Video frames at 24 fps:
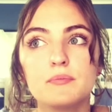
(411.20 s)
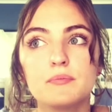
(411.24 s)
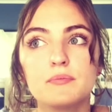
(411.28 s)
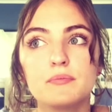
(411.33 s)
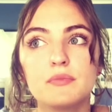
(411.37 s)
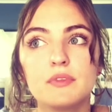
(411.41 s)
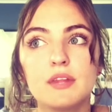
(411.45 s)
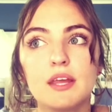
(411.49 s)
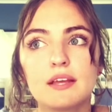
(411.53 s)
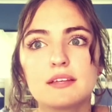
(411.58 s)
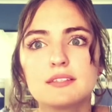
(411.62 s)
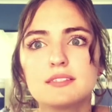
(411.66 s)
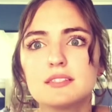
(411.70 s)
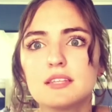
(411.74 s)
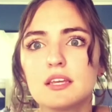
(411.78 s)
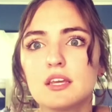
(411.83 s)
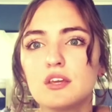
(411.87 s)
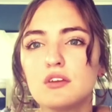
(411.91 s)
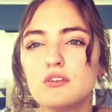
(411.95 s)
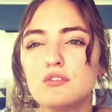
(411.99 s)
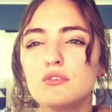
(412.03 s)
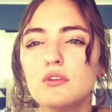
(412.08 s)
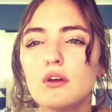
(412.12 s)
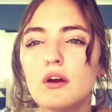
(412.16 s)
next thing
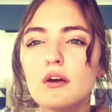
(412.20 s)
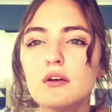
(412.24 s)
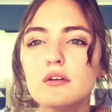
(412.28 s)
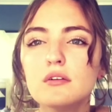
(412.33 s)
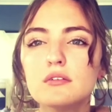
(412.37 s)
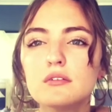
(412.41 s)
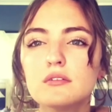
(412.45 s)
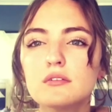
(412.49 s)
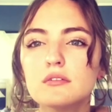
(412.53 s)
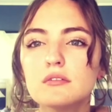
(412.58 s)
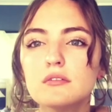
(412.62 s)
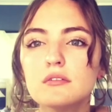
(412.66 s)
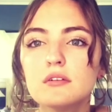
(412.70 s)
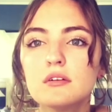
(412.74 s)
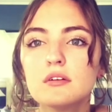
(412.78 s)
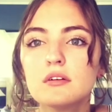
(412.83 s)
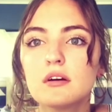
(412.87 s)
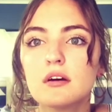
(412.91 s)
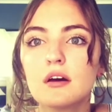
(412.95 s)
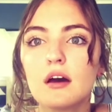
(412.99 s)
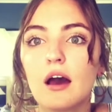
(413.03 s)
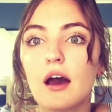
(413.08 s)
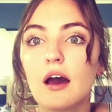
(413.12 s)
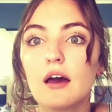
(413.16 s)
you know,
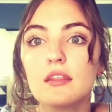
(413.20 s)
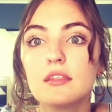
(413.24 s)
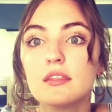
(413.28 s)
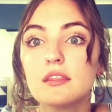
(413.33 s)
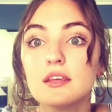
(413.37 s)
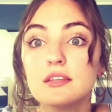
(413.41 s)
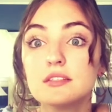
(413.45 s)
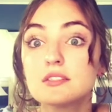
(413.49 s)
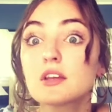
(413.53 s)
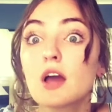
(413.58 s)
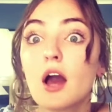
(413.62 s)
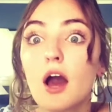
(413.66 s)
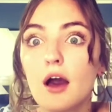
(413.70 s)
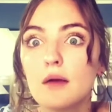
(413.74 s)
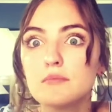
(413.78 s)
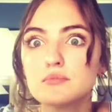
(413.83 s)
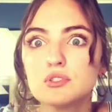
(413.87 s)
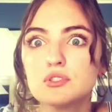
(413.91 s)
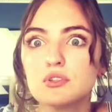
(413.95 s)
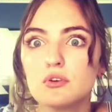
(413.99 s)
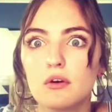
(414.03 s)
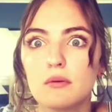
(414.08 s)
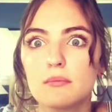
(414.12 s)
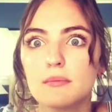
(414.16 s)
these cops
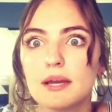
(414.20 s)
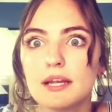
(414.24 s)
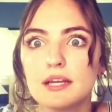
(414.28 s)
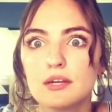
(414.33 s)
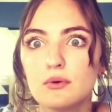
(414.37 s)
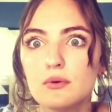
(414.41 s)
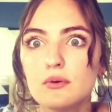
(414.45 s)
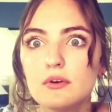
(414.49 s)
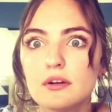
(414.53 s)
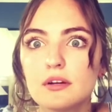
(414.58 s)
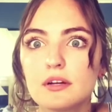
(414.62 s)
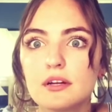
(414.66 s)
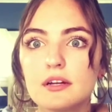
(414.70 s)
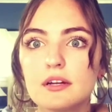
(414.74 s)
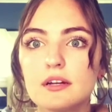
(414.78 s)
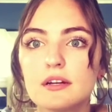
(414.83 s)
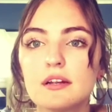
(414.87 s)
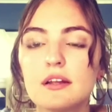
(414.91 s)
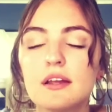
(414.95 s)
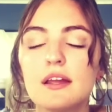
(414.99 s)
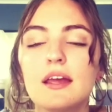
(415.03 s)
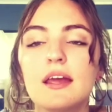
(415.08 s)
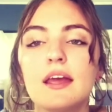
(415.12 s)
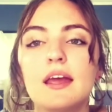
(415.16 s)
show up my door.
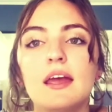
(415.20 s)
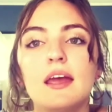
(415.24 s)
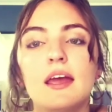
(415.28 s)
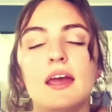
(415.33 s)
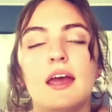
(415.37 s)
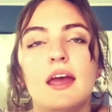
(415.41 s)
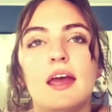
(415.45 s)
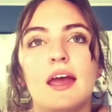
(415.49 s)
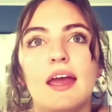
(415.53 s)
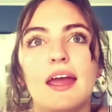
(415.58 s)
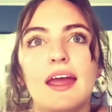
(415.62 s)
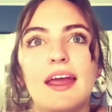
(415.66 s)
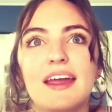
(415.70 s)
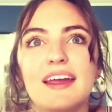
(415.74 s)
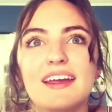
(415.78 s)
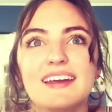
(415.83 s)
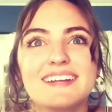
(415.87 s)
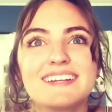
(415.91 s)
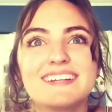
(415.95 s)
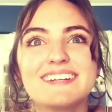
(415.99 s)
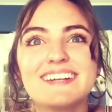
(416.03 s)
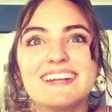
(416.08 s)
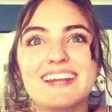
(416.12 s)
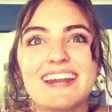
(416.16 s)

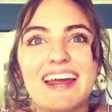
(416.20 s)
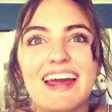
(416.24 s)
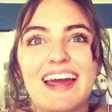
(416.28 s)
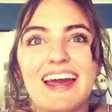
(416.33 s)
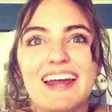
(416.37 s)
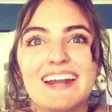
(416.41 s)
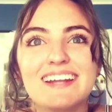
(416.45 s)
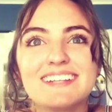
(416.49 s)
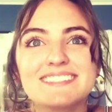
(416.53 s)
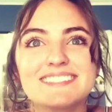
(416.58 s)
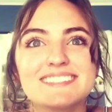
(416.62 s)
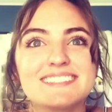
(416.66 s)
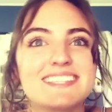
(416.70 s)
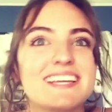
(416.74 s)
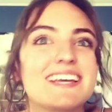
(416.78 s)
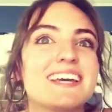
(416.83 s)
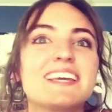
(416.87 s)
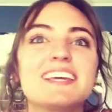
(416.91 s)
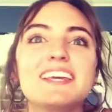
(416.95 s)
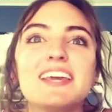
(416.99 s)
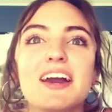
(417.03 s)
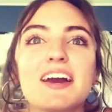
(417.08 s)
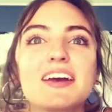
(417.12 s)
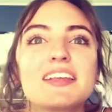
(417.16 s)
And as a
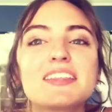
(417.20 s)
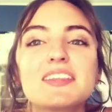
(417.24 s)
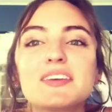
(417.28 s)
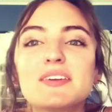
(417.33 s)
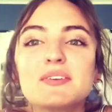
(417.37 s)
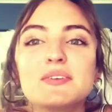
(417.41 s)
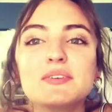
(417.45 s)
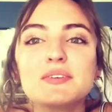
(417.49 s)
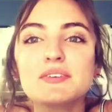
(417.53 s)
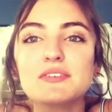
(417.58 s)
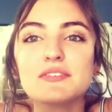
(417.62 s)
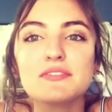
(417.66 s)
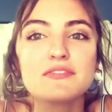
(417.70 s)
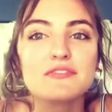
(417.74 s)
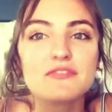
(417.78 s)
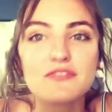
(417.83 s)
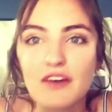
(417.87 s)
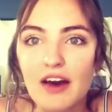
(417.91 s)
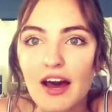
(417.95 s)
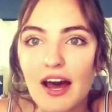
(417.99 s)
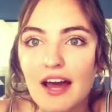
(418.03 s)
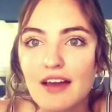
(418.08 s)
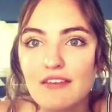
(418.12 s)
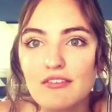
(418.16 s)
young little
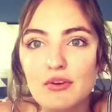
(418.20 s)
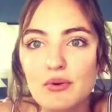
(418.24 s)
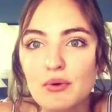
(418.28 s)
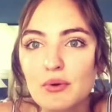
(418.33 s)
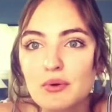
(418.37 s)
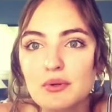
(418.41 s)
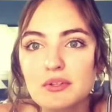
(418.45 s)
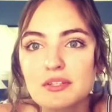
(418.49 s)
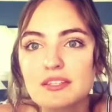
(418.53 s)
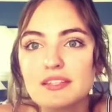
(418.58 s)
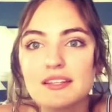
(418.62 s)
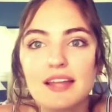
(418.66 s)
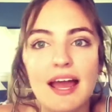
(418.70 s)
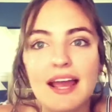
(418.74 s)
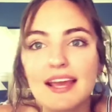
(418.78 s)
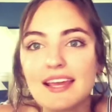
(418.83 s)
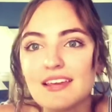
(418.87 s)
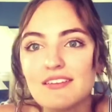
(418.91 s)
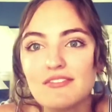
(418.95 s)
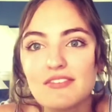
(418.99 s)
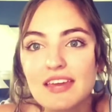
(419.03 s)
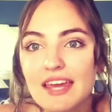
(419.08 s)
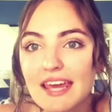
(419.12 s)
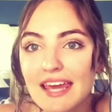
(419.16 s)
5-year-old
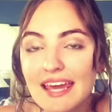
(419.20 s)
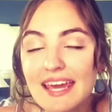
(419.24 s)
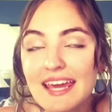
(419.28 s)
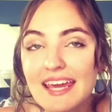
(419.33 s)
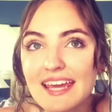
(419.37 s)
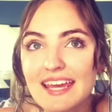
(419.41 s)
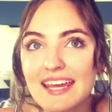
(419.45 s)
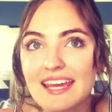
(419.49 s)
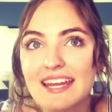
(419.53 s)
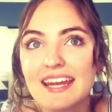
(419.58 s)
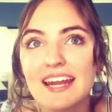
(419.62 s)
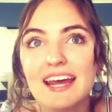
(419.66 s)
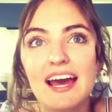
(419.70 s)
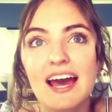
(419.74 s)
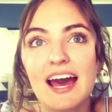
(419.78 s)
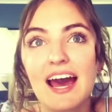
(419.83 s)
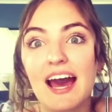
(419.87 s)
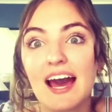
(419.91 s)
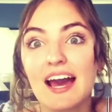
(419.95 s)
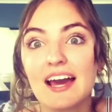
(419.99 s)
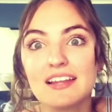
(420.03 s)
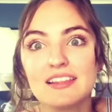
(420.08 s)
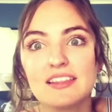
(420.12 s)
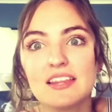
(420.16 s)
naive kid,
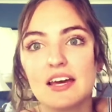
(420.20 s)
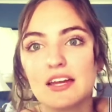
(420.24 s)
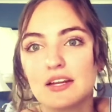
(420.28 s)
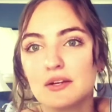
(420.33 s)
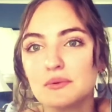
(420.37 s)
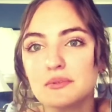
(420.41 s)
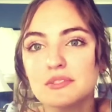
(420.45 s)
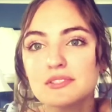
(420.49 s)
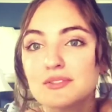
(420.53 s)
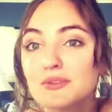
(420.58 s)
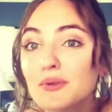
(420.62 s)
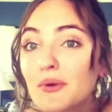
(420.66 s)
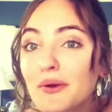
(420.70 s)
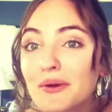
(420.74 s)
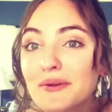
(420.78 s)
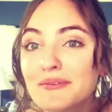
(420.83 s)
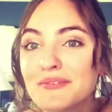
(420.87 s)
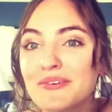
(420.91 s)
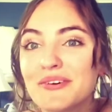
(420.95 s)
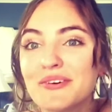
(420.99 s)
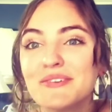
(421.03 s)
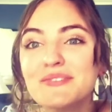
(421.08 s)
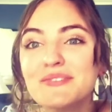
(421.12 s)
I thought it was normal